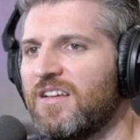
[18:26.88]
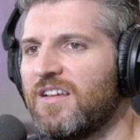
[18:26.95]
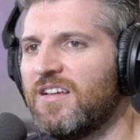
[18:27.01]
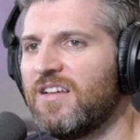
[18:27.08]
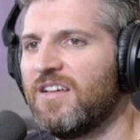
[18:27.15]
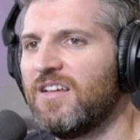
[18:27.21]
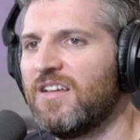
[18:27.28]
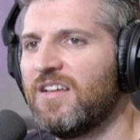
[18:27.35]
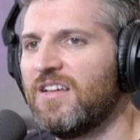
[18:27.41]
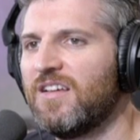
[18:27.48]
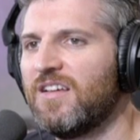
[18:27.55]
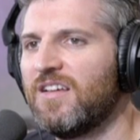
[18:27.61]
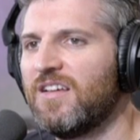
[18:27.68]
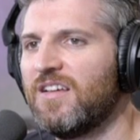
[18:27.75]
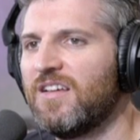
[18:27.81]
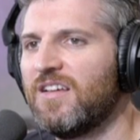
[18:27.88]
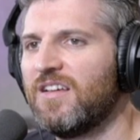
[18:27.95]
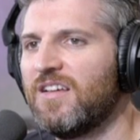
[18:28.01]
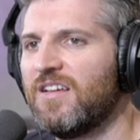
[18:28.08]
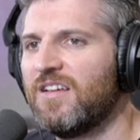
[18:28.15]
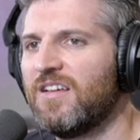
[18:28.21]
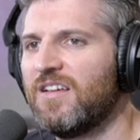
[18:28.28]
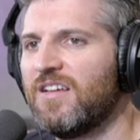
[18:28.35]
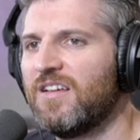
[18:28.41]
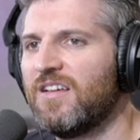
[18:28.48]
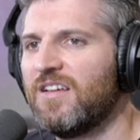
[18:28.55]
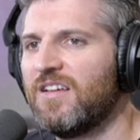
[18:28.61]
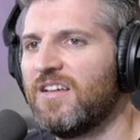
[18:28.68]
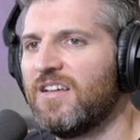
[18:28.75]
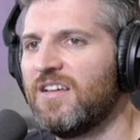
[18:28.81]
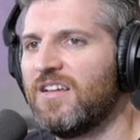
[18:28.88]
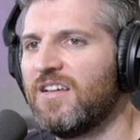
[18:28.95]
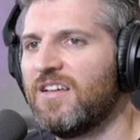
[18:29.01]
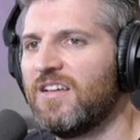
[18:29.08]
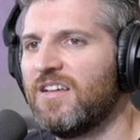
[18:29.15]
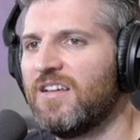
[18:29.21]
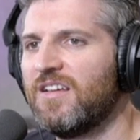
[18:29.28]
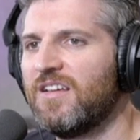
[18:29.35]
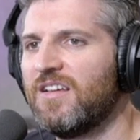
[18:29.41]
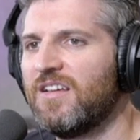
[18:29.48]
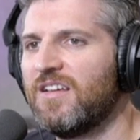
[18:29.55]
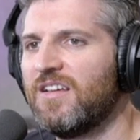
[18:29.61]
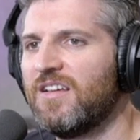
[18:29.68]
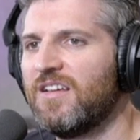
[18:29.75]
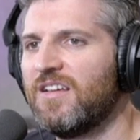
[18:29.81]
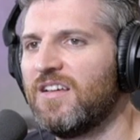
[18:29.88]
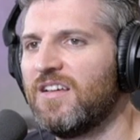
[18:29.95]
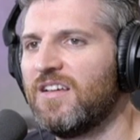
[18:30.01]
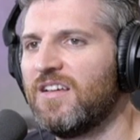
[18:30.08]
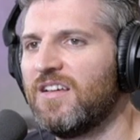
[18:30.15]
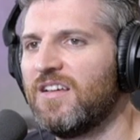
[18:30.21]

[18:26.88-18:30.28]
(silent)